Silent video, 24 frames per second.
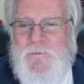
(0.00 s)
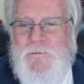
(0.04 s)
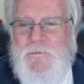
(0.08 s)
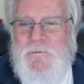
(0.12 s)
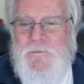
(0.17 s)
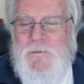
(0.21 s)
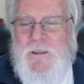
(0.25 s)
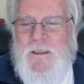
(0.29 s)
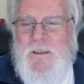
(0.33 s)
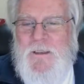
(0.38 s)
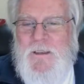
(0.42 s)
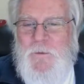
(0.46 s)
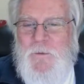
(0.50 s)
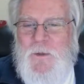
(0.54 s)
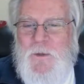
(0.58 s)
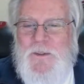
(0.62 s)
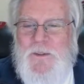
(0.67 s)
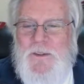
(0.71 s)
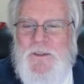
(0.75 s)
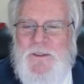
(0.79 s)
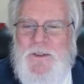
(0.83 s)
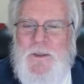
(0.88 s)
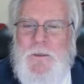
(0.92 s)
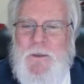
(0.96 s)
right? And it
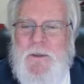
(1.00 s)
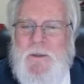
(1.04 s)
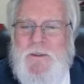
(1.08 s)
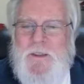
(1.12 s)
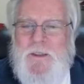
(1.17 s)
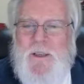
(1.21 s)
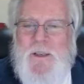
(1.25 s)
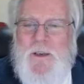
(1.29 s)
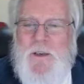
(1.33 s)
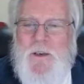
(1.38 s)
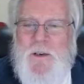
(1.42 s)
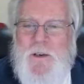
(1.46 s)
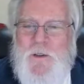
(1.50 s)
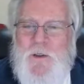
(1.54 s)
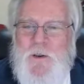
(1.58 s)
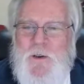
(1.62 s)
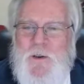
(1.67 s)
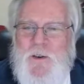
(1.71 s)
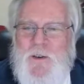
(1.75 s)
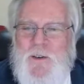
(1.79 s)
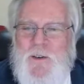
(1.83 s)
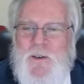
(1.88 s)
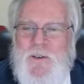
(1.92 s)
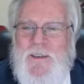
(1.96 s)
wasn't Seabiscuit in the
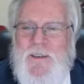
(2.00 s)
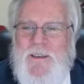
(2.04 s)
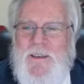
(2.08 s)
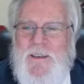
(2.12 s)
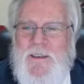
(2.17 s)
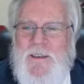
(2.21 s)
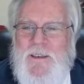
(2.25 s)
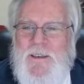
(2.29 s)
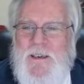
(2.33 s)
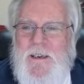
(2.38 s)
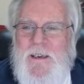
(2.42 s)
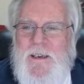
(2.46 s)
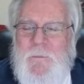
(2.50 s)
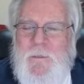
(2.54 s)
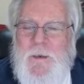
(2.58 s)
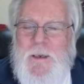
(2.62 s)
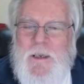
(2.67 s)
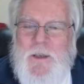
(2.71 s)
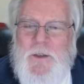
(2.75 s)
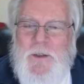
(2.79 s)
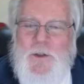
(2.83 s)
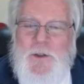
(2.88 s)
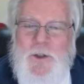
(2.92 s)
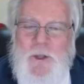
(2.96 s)
third,
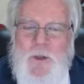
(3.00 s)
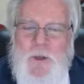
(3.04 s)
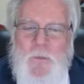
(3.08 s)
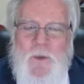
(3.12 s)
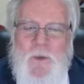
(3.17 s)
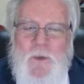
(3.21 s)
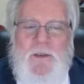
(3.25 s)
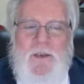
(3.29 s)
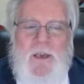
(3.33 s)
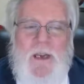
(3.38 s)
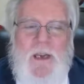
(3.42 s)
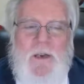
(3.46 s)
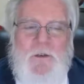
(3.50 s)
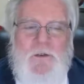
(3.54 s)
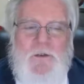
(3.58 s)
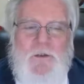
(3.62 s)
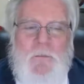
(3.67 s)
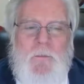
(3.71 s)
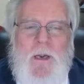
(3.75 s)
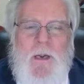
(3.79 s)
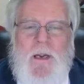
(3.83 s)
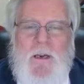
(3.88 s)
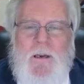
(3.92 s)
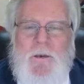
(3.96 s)
because she went the
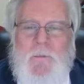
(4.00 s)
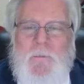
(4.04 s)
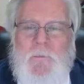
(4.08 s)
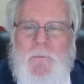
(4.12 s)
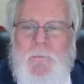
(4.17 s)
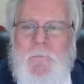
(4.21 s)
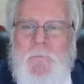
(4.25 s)
extra mile.